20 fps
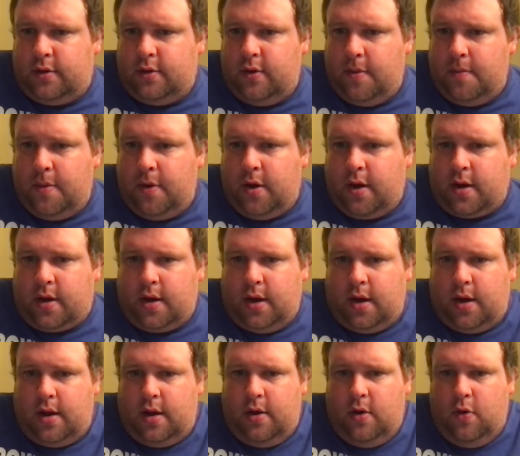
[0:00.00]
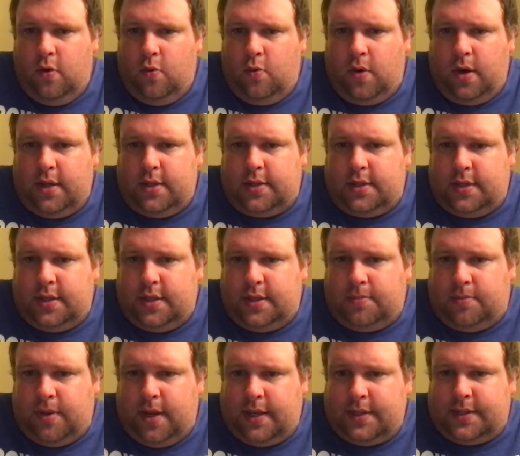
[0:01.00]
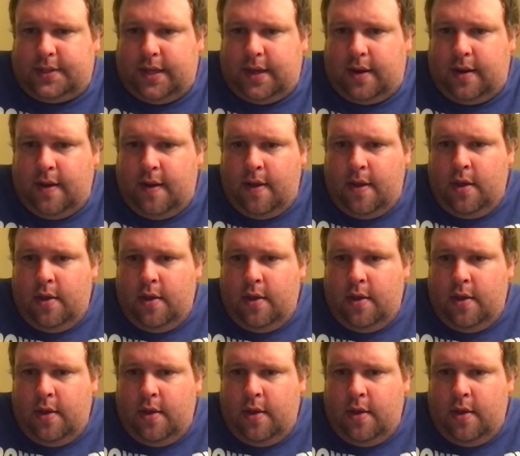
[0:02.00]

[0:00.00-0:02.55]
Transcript: to America and who wants his blessing